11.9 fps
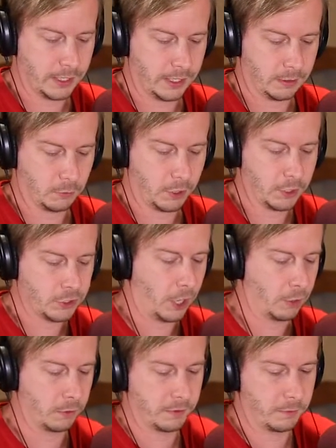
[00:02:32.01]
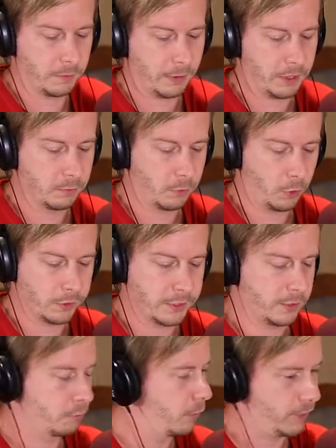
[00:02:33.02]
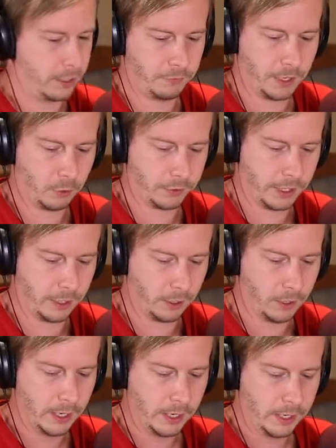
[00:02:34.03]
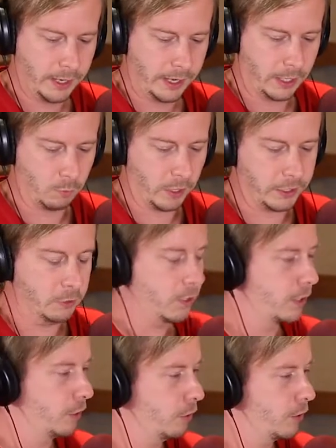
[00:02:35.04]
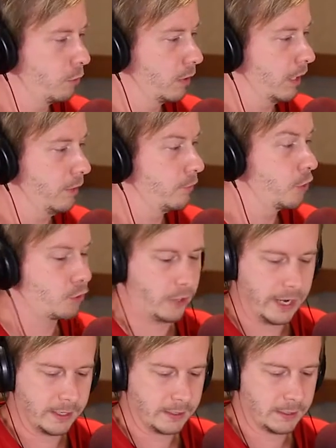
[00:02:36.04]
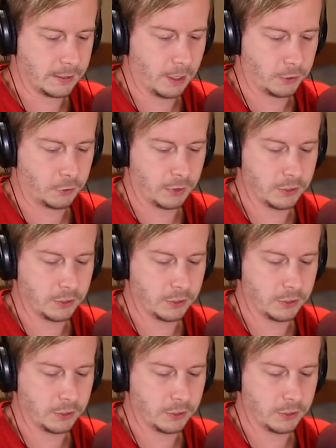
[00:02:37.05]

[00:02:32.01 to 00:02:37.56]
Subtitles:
We're going to talk with him about the importance of preventive health care and what you can do to relieve stress. Dr.